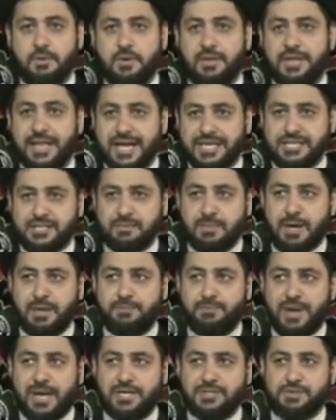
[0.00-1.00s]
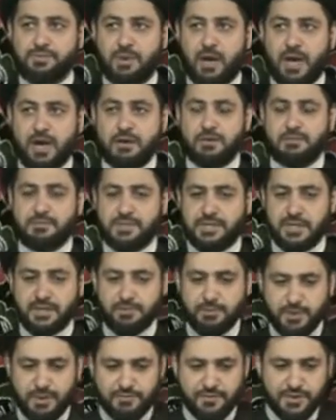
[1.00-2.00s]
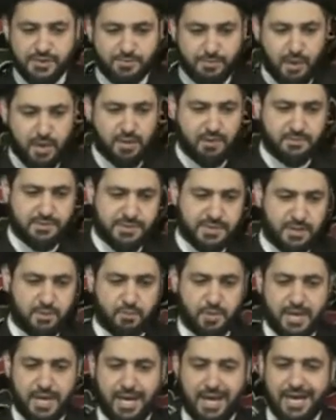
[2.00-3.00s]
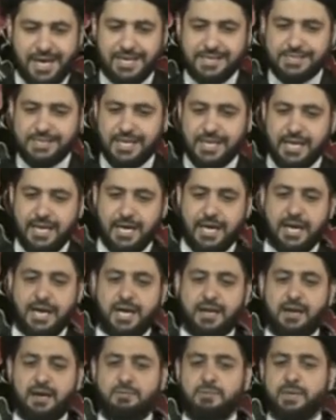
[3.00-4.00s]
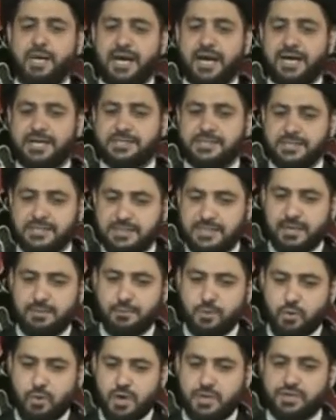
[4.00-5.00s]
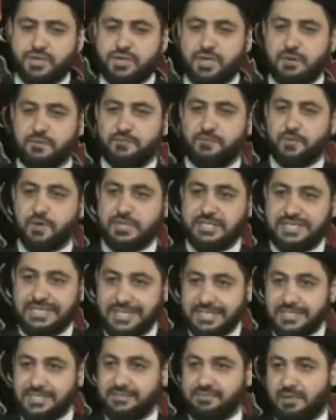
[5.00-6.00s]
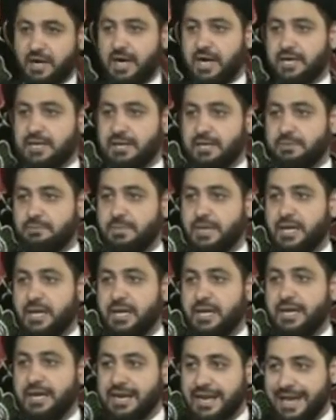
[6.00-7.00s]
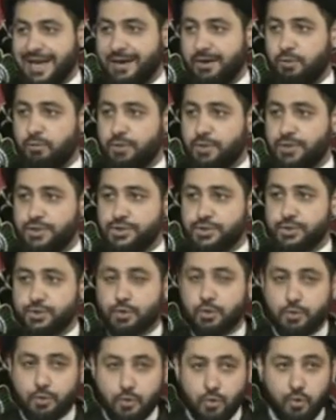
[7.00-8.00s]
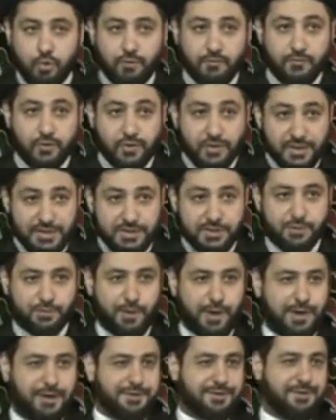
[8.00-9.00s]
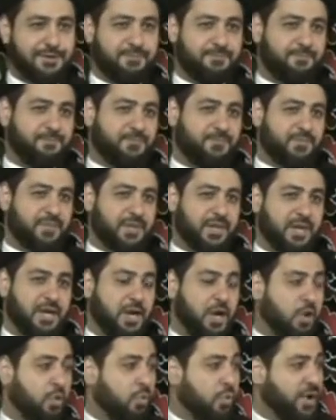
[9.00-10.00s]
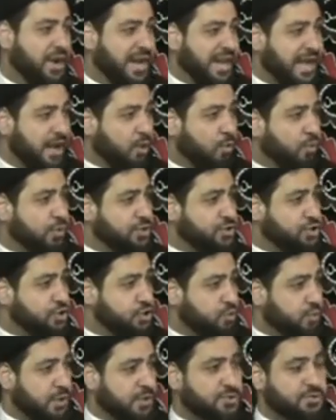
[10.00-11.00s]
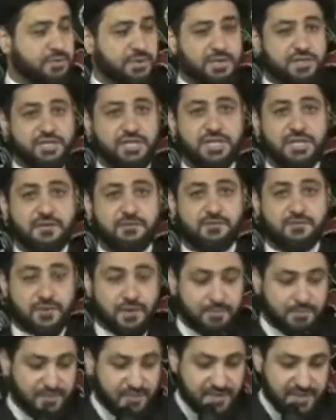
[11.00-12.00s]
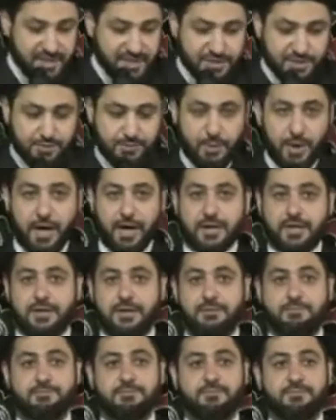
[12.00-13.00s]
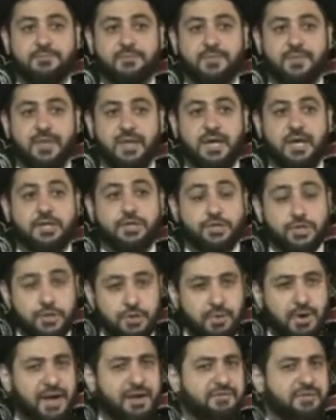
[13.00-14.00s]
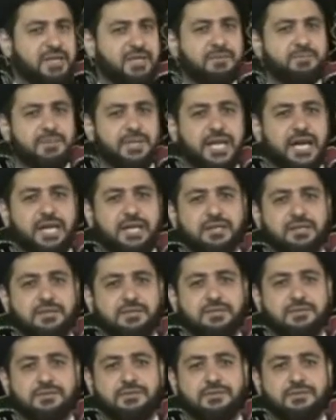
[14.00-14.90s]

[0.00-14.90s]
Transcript: And that's about past Muharrams, the previous Muharrams that we had. And I want to ask the same question for this Muharram. Now what is your goal for this Muharram? now what you want to achieve from this Muharram? Do you have any plan?